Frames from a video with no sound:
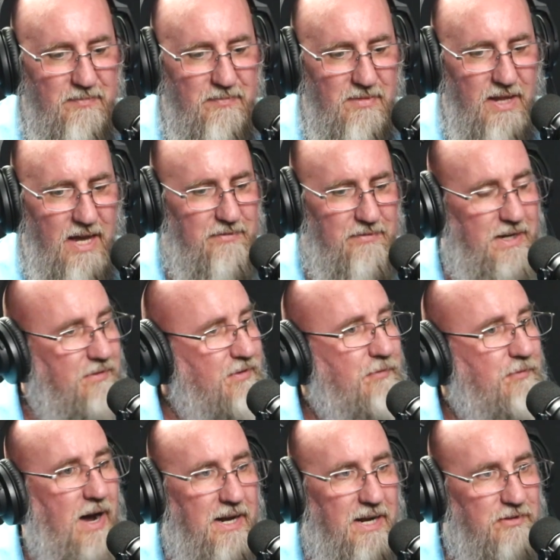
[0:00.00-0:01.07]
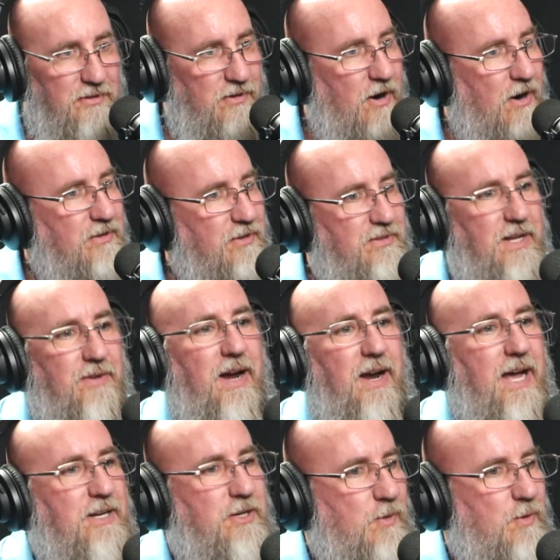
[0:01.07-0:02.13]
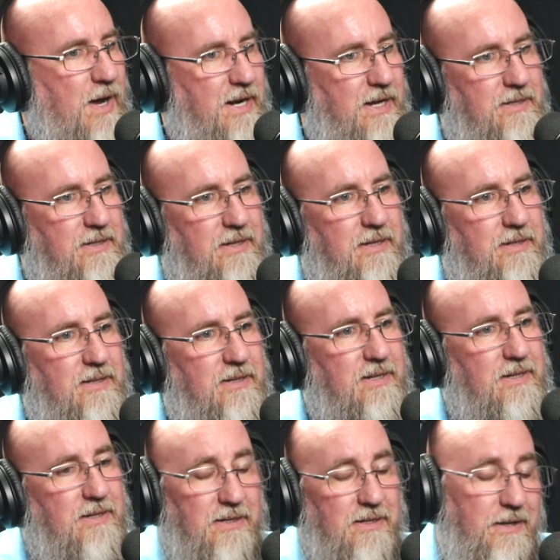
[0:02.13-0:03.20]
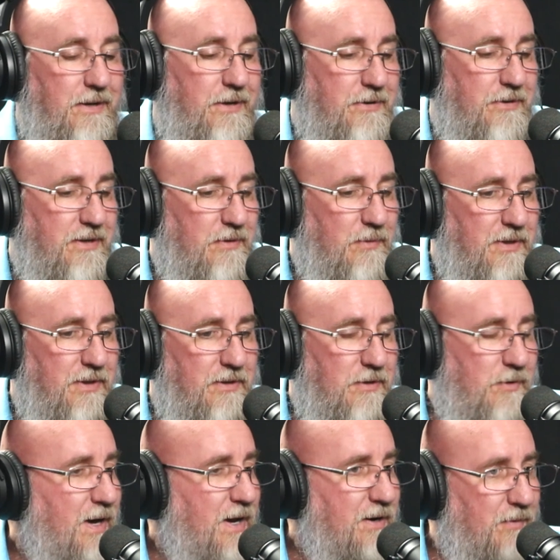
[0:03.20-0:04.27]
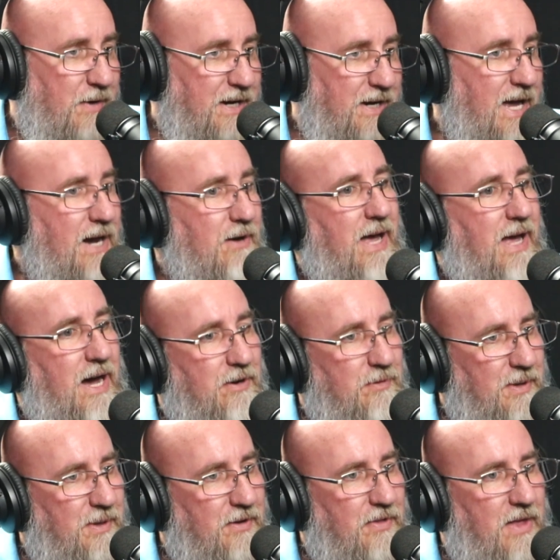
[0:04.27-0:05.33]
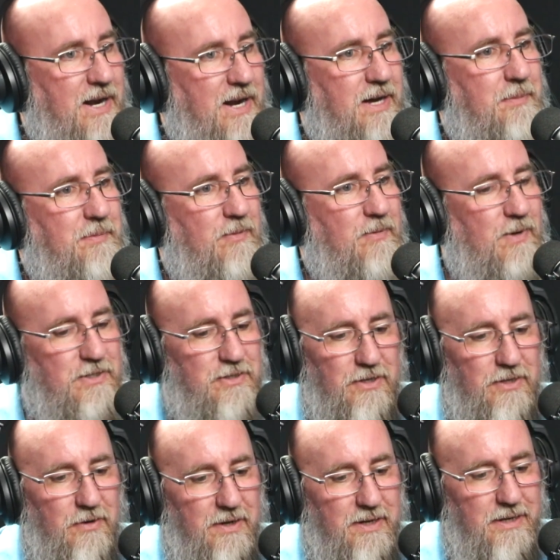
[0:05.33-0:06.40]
have never financed cars, never had credit, and you're dealing with credit right now and how to build that up and what you're doing.